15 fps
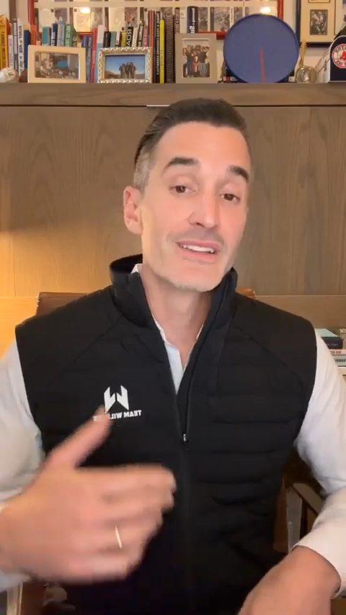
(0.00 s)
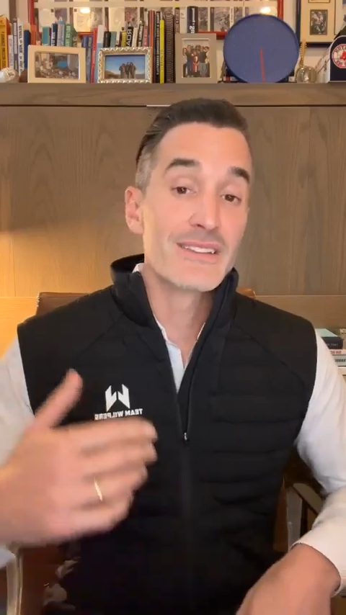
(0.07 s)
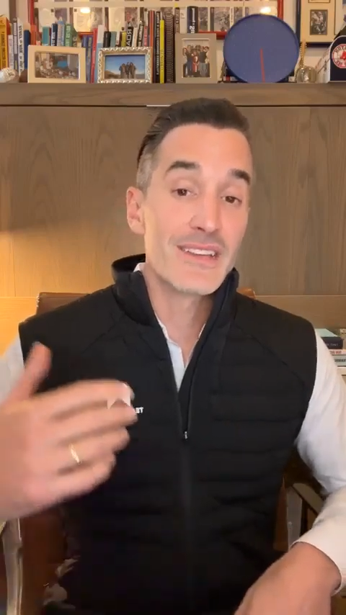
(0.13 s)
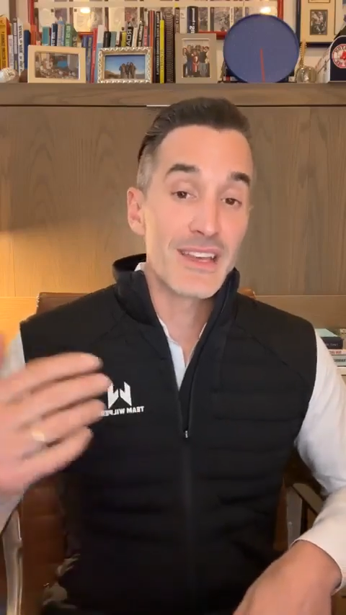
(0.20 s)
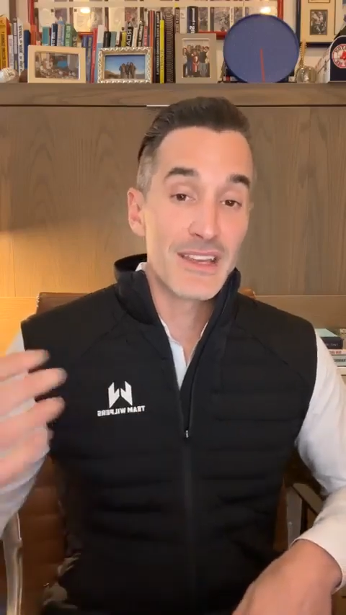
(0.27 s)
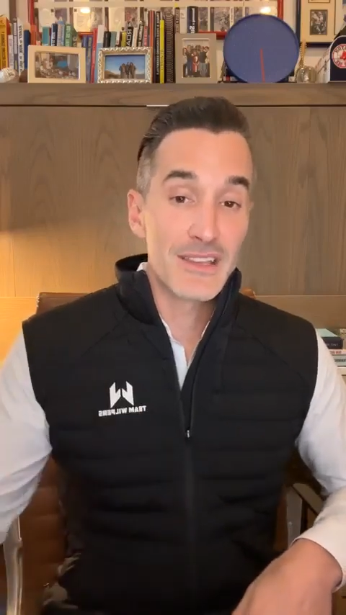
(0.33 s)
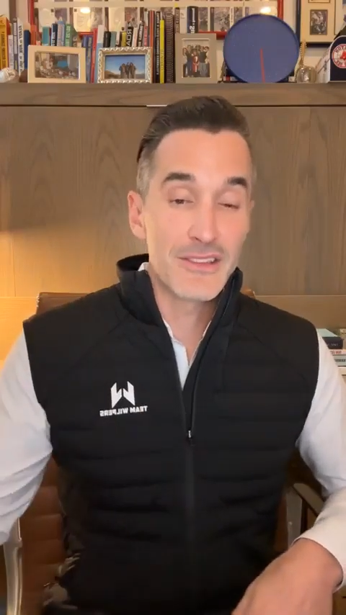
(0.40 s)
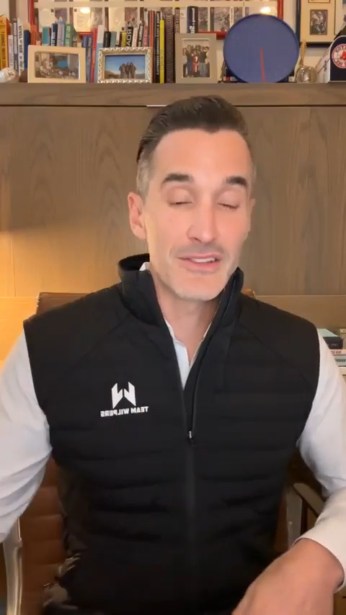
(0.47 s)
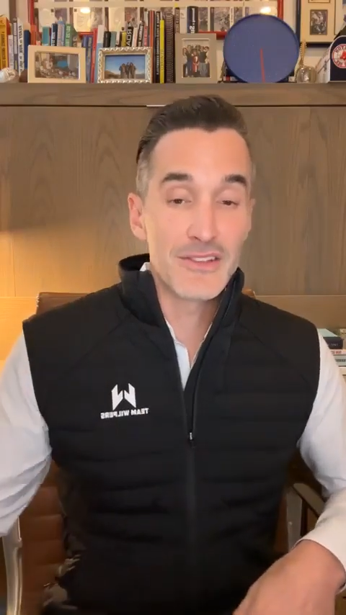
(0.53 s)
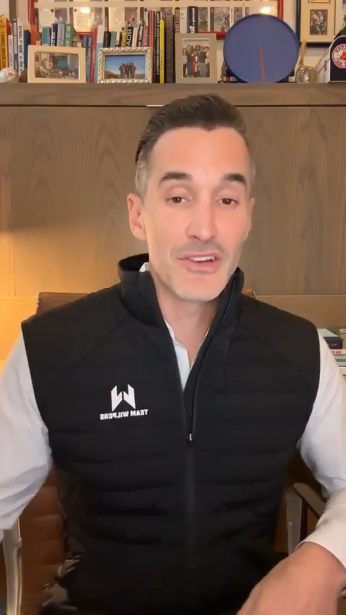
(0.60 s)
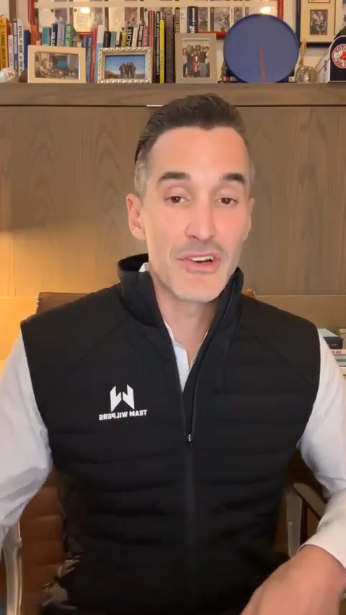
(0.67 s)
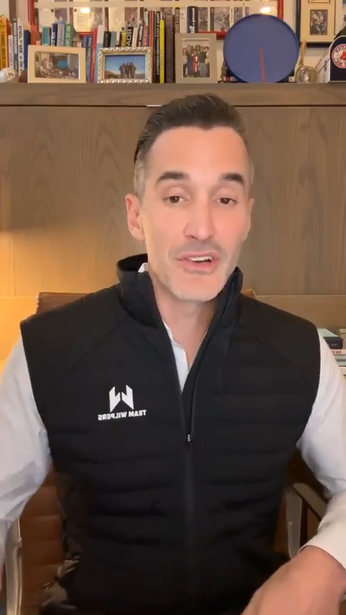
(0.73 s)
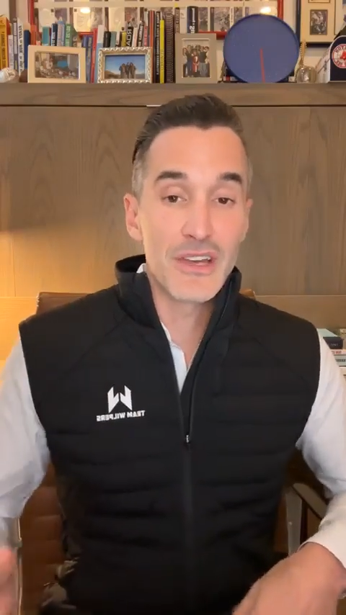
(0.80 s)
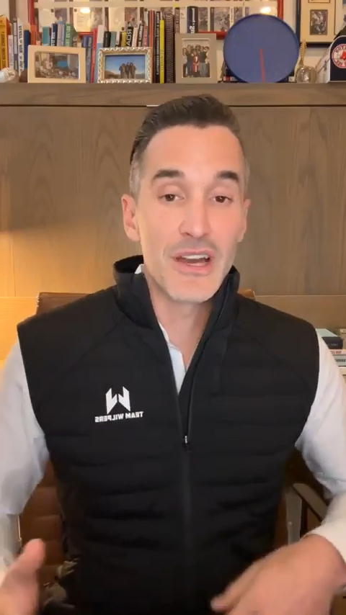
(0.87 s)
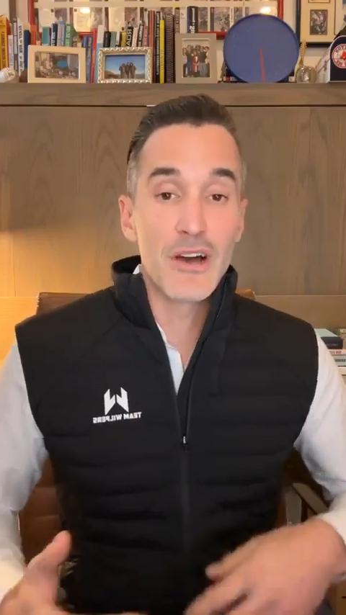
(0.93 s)
taking the
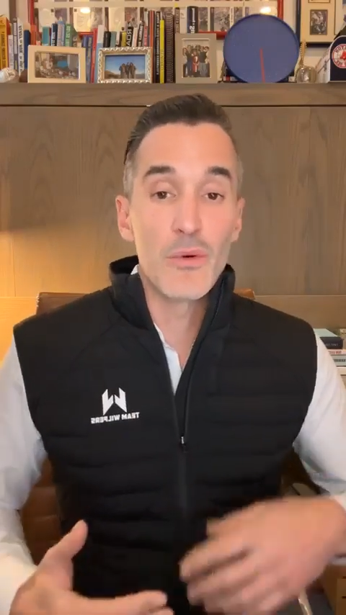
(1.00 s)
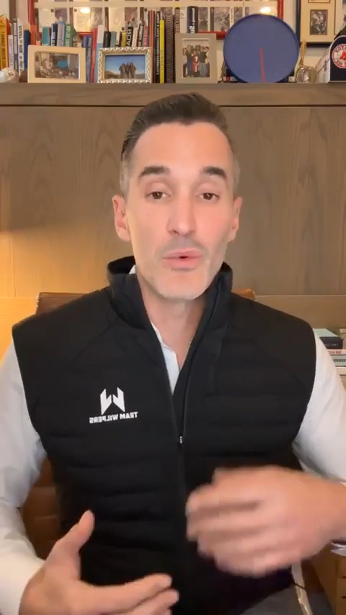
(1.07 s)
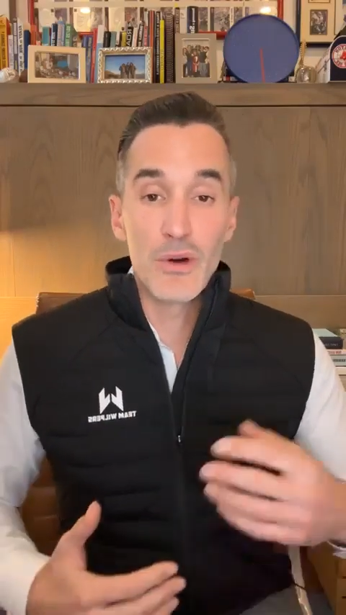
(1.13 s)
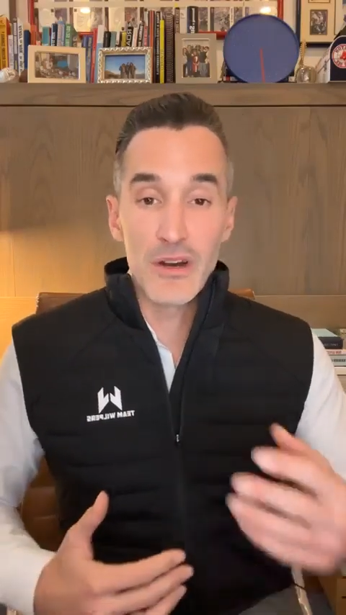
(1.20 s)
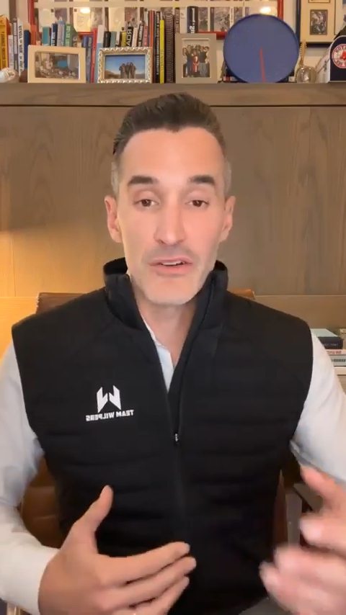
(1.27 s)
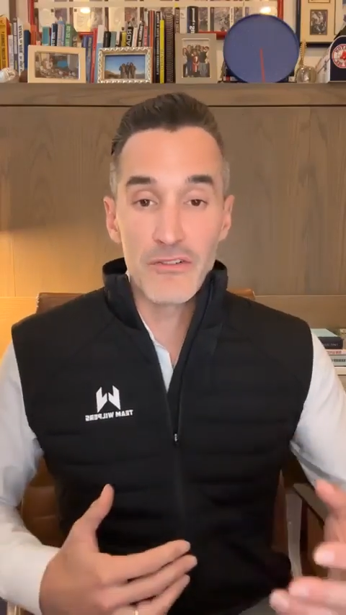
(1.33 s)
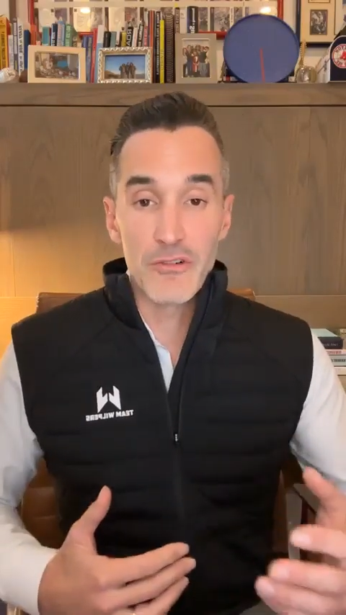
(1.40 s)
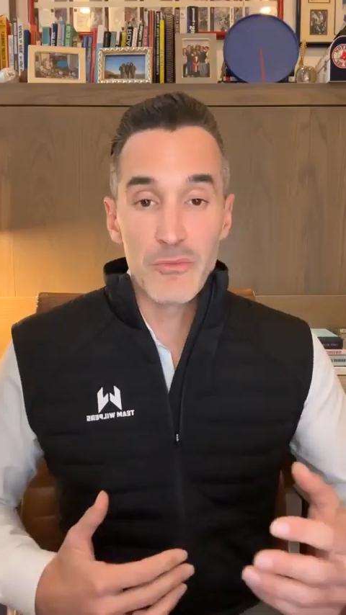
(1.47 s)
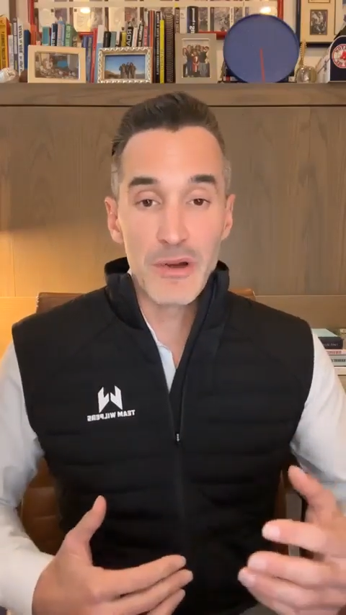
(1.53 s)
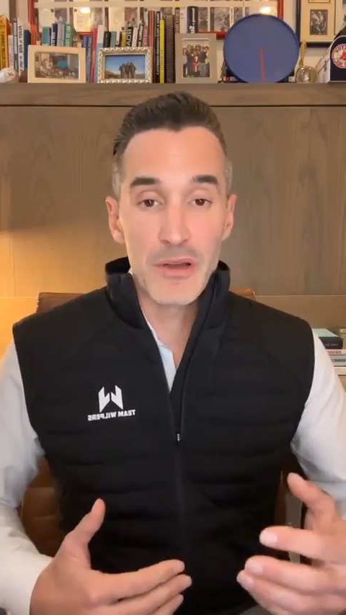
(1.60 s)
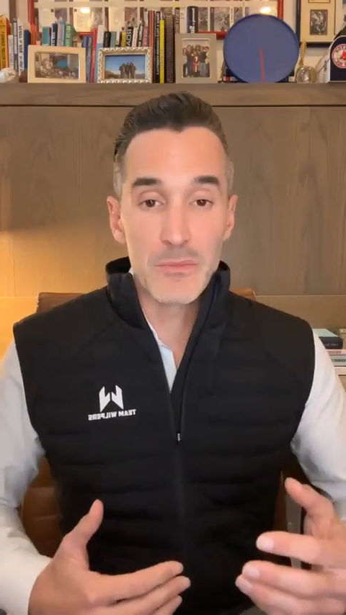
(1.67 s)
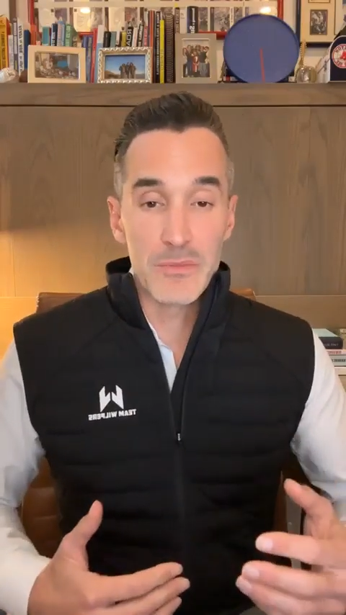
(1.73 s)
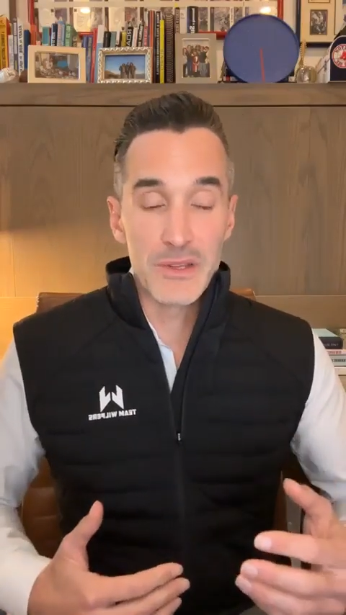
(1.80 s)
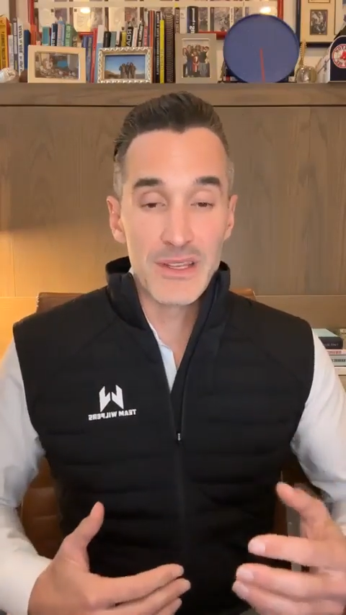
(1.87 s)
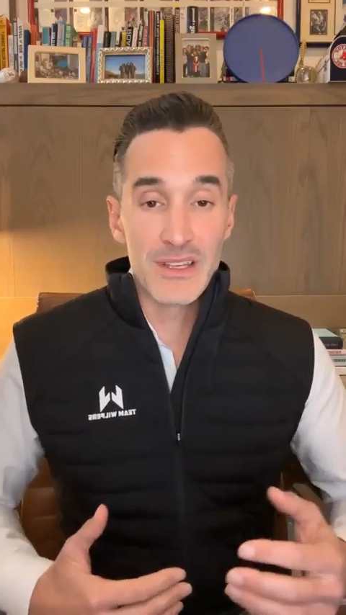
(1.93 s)
dog out, whatever it
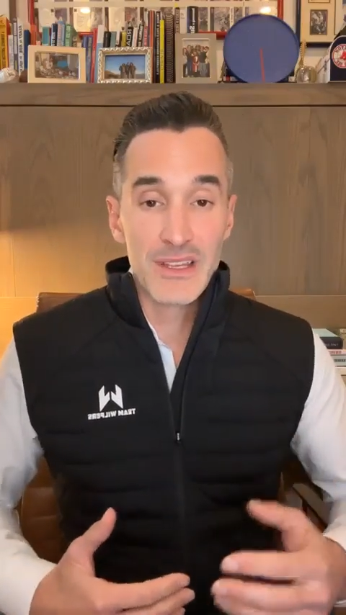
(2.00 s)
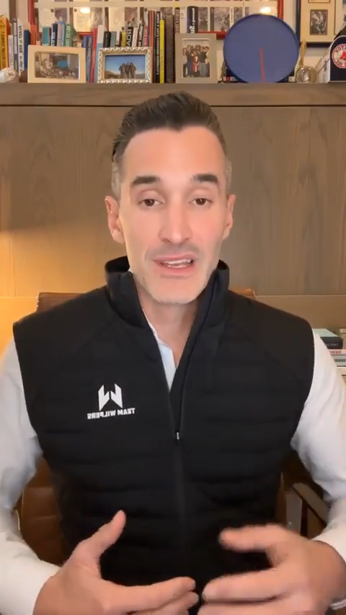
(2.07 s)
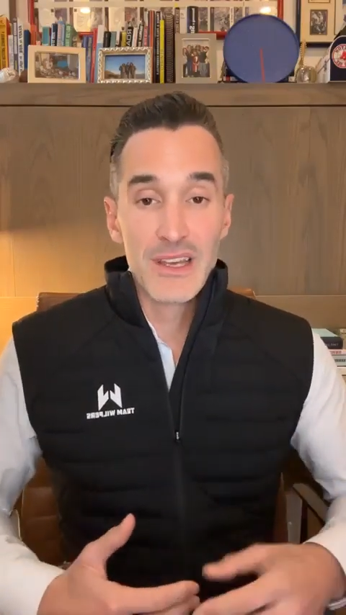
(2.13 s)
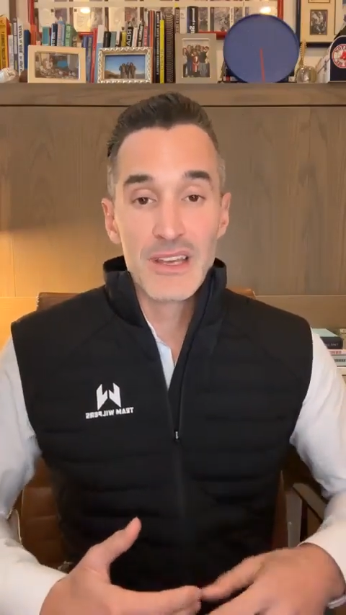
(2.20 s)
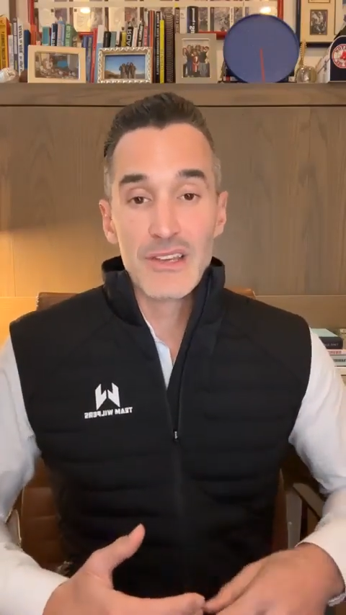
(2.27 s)
might be.